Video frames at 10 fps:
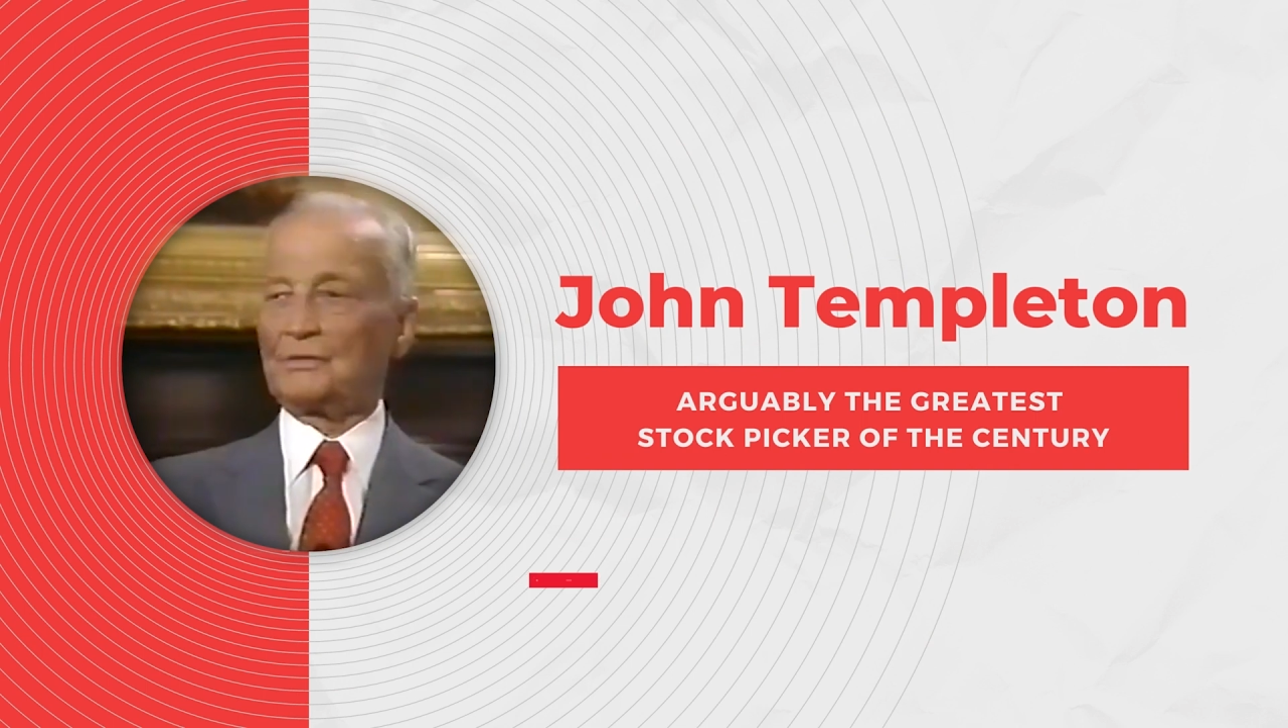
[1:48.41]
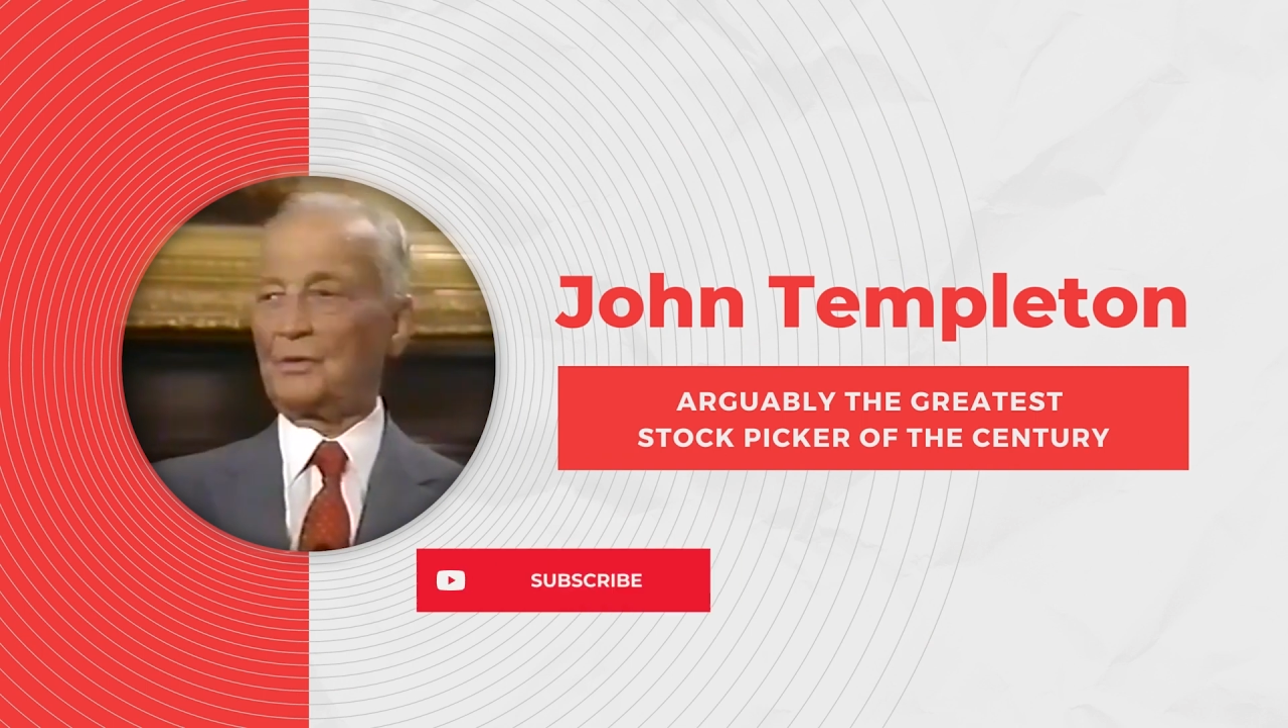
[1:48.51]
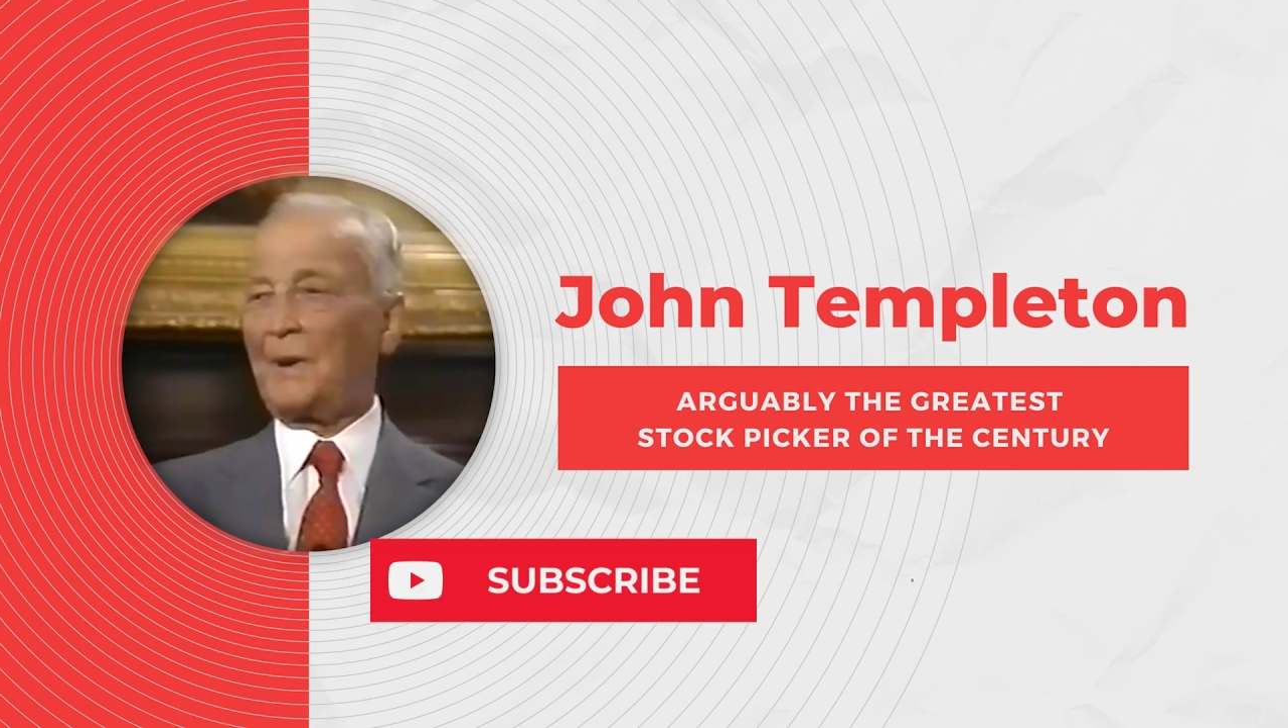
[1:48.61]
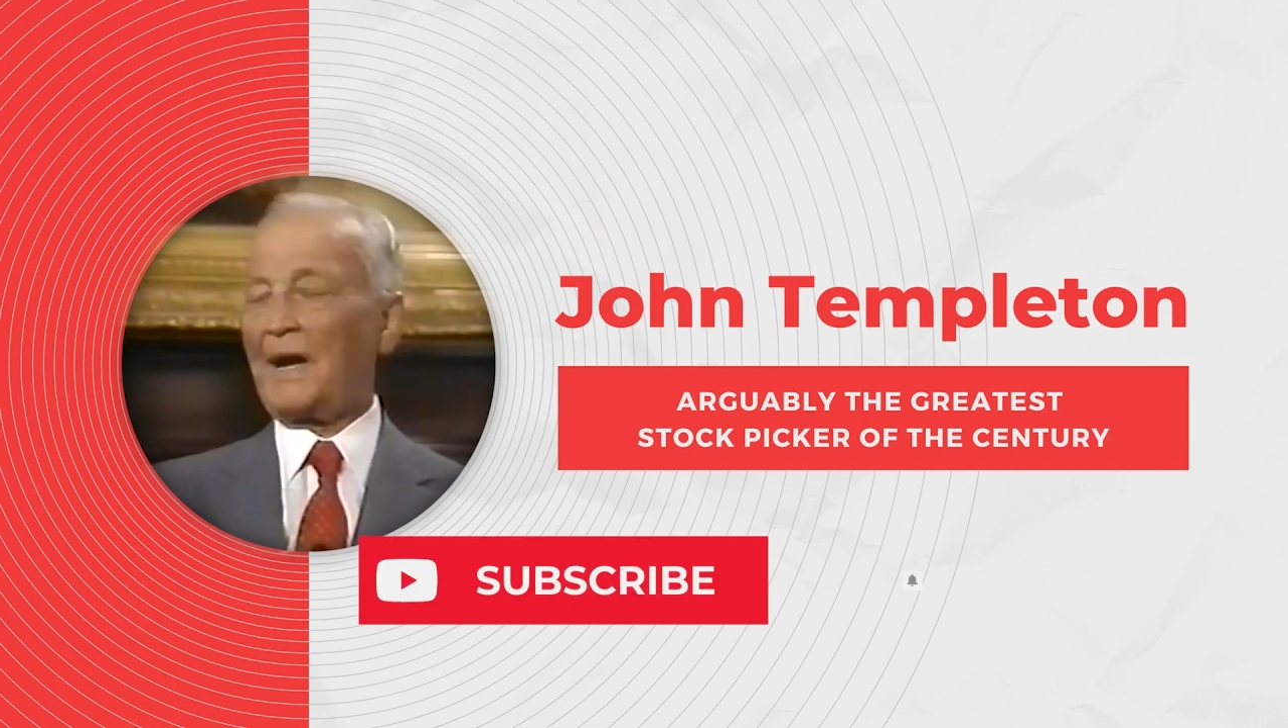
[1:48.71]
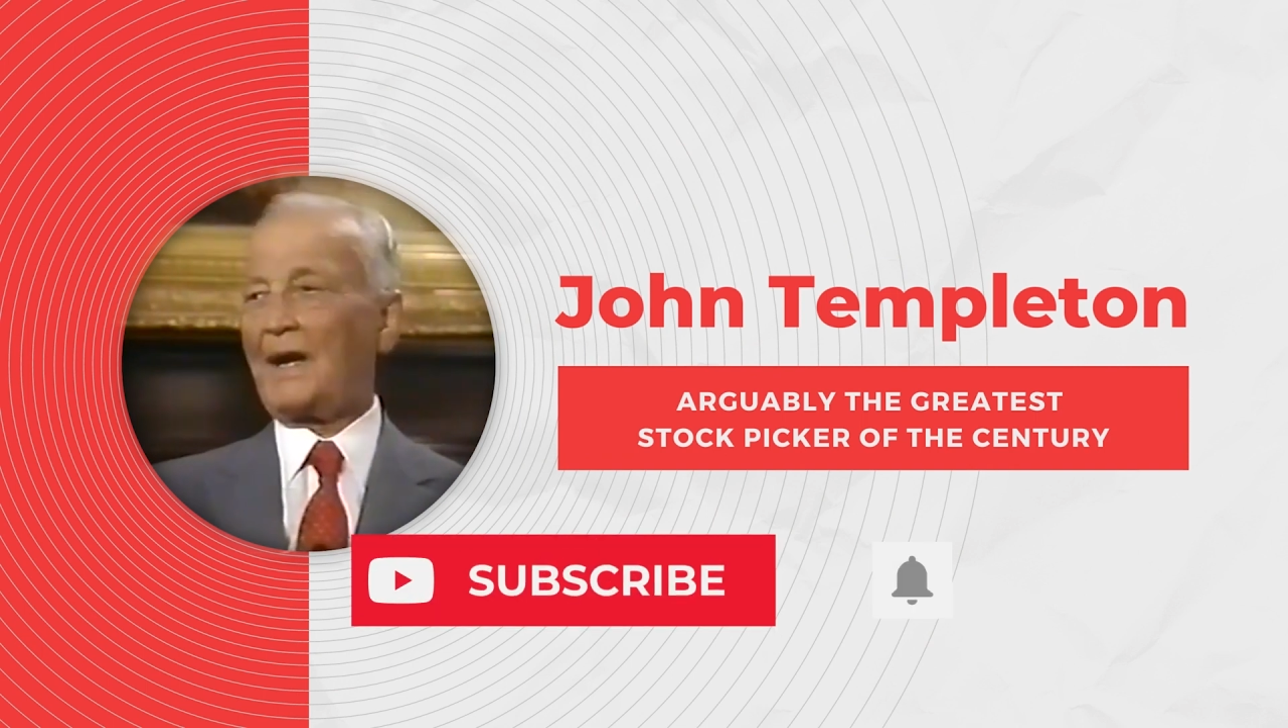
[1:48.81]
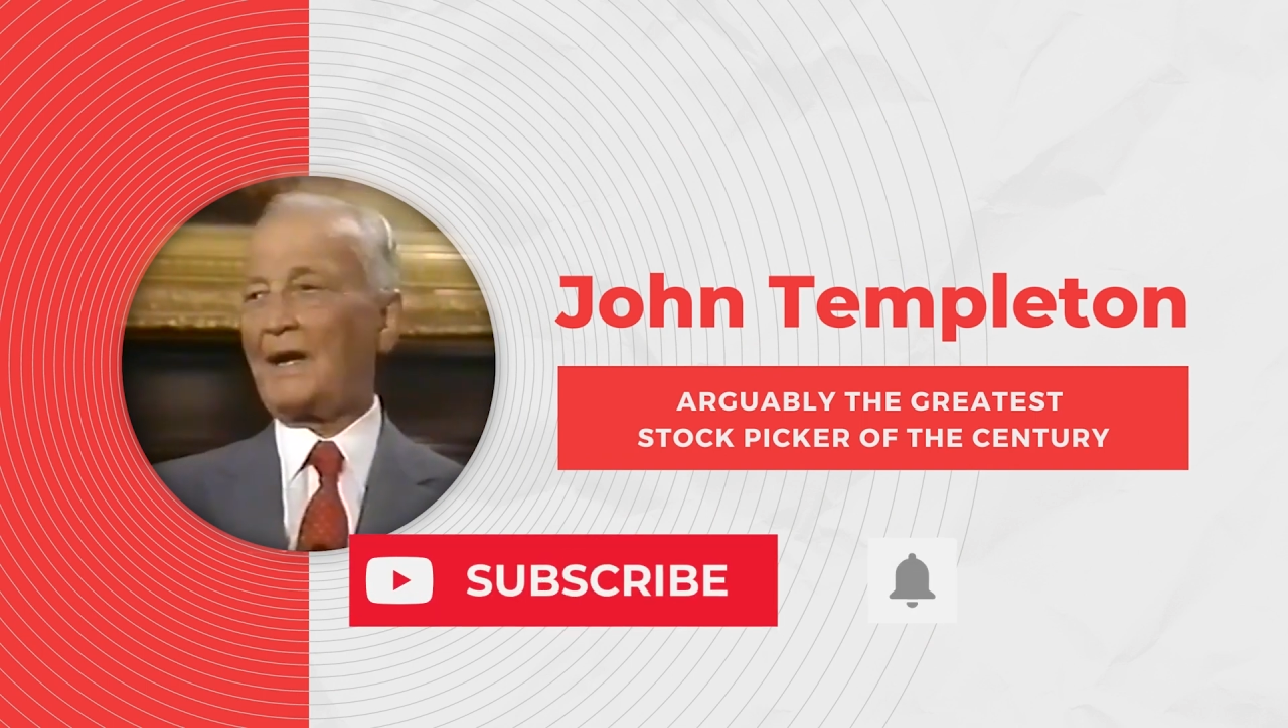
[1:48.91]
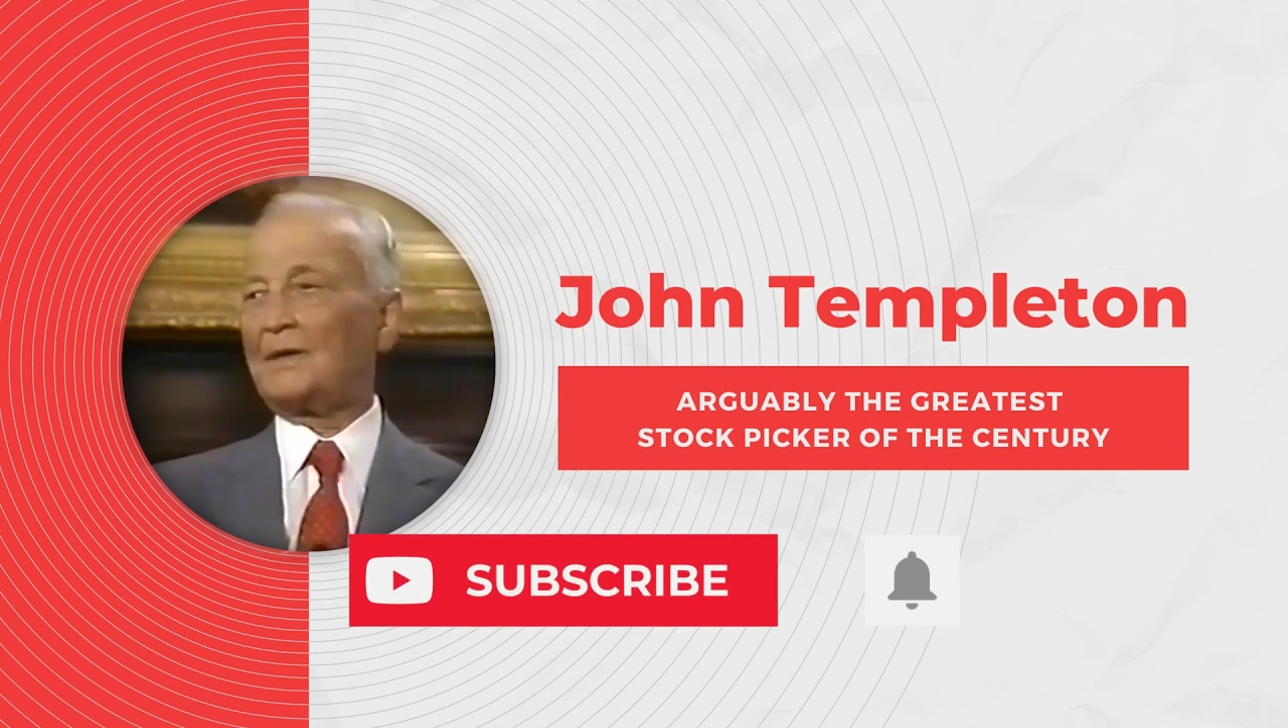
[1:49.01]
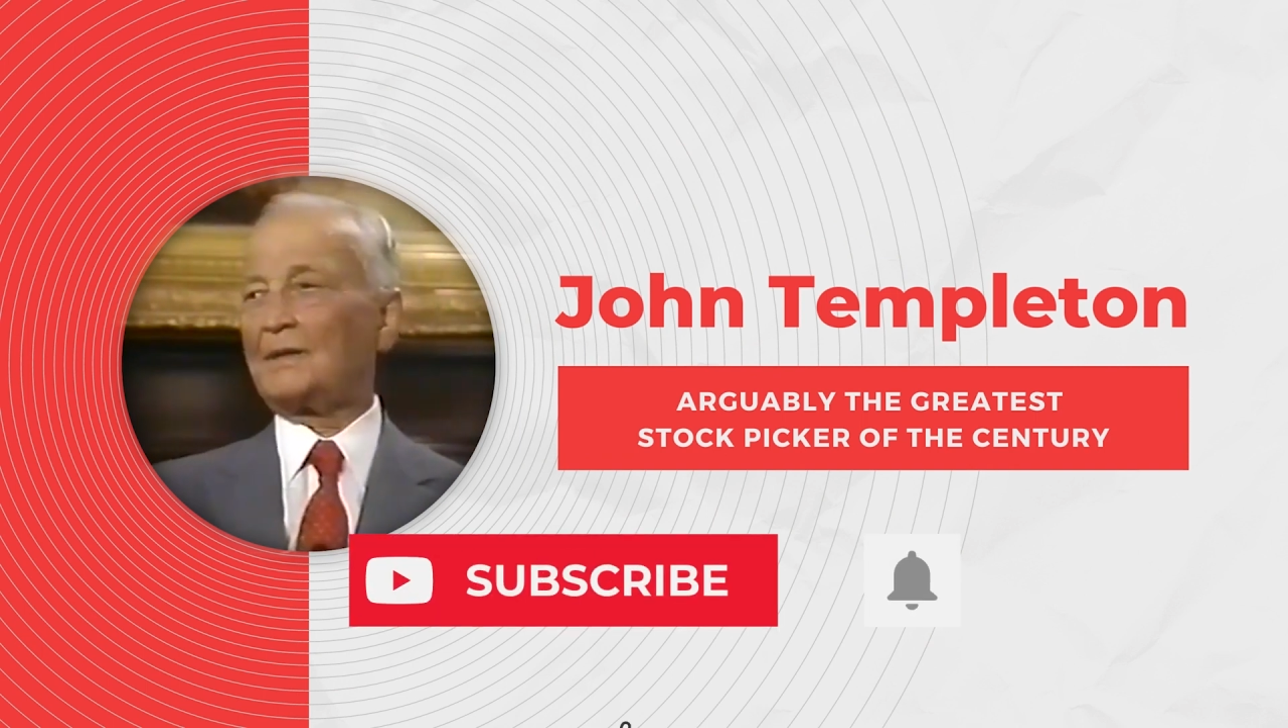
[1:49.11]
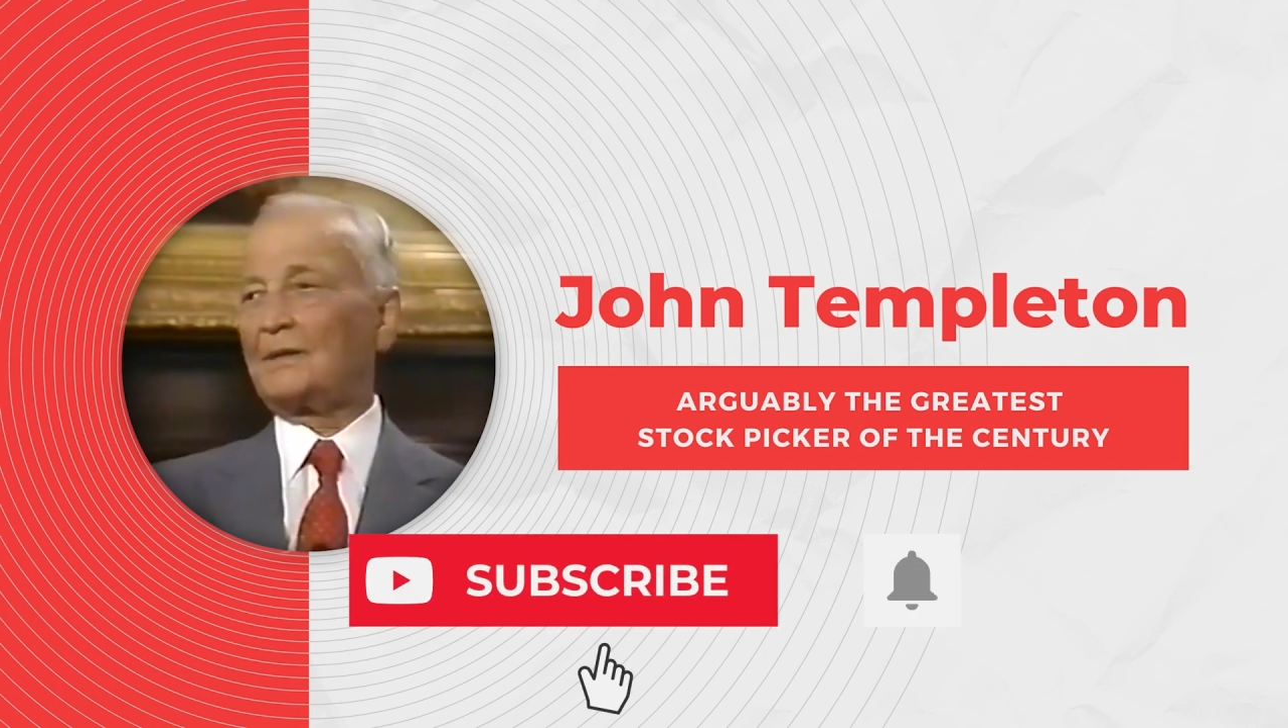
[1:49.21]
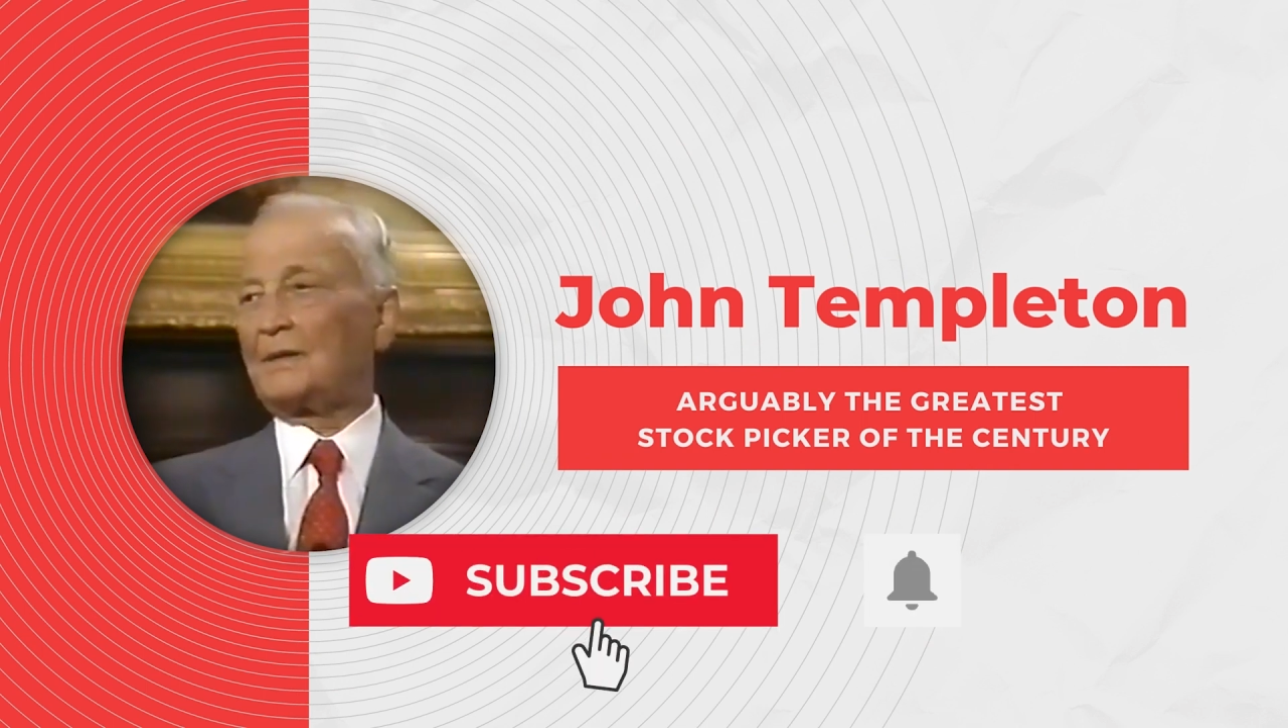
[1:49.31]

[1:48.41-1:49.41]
to buy